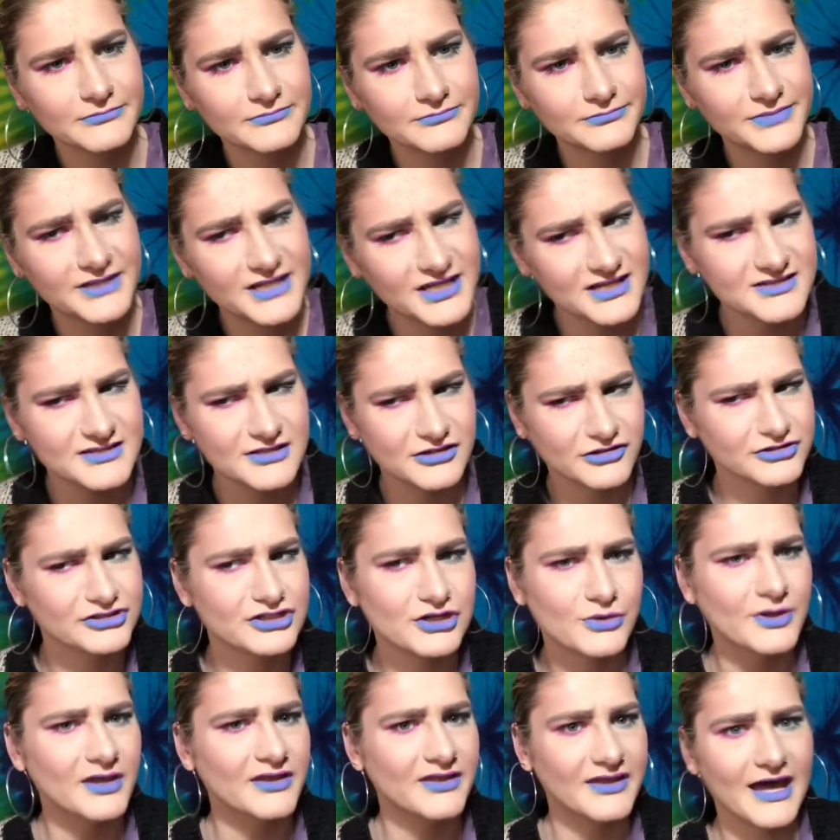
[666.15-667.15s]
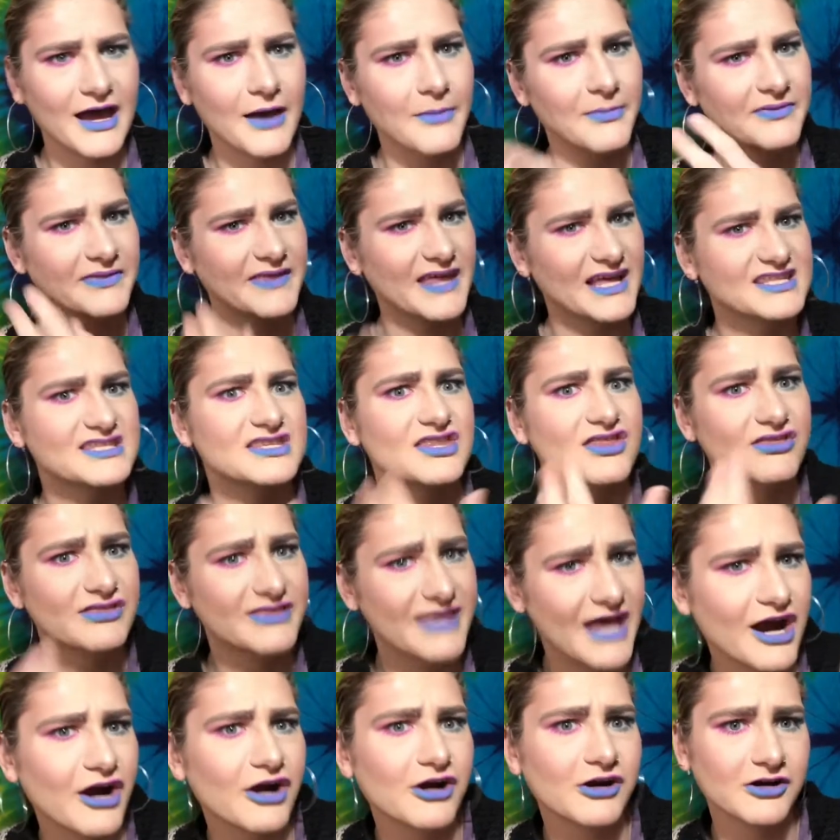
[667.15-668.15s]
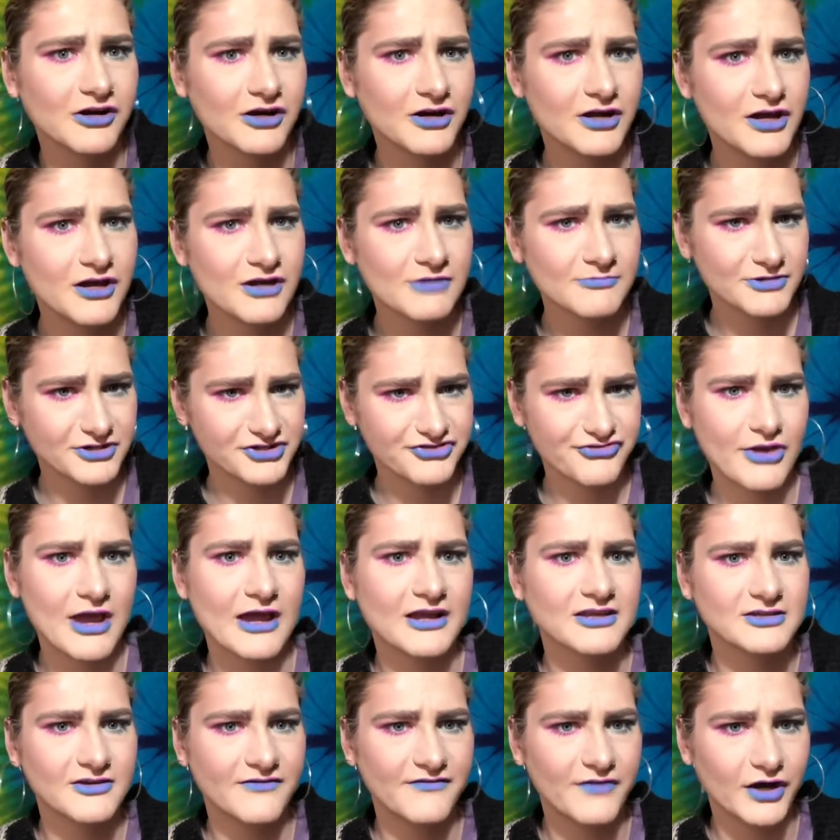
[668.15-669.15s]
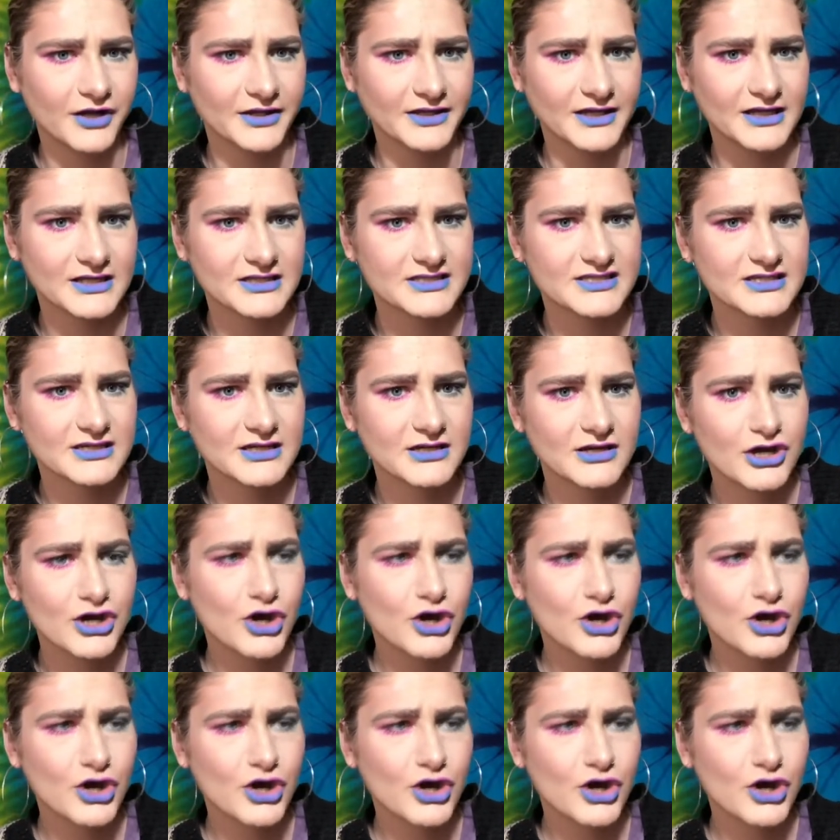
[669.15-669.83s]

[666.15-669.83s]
Because they're doing them, and that's their perspective on it.